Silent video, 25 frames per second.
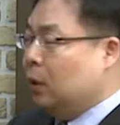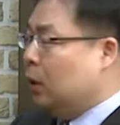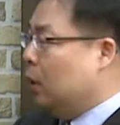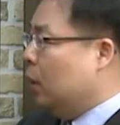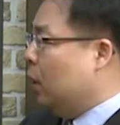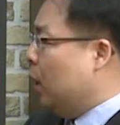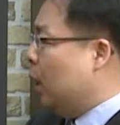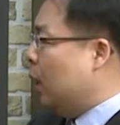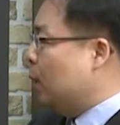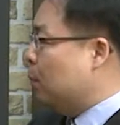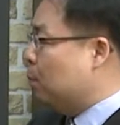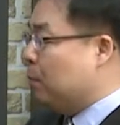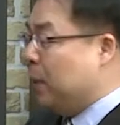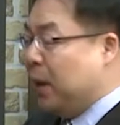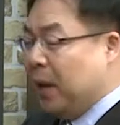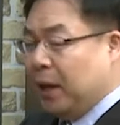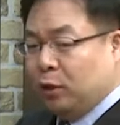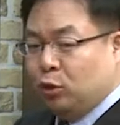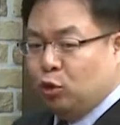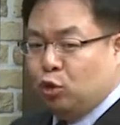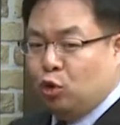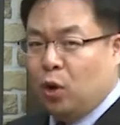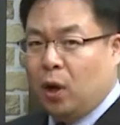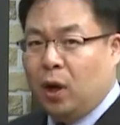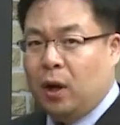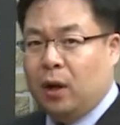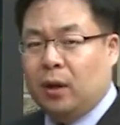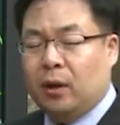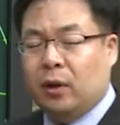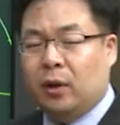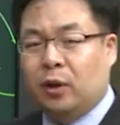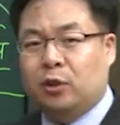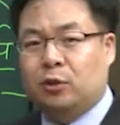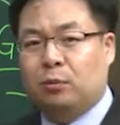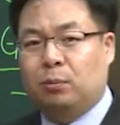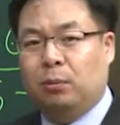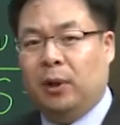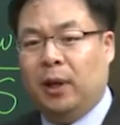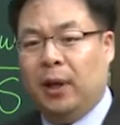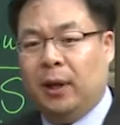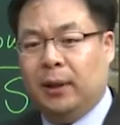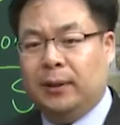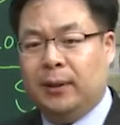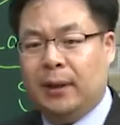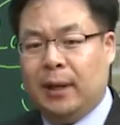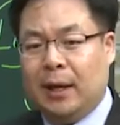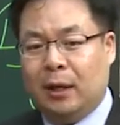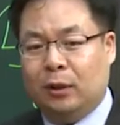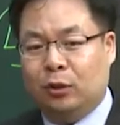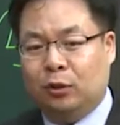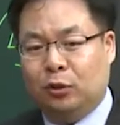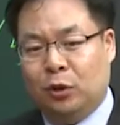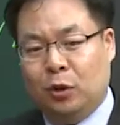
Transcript: And Bandra explained that,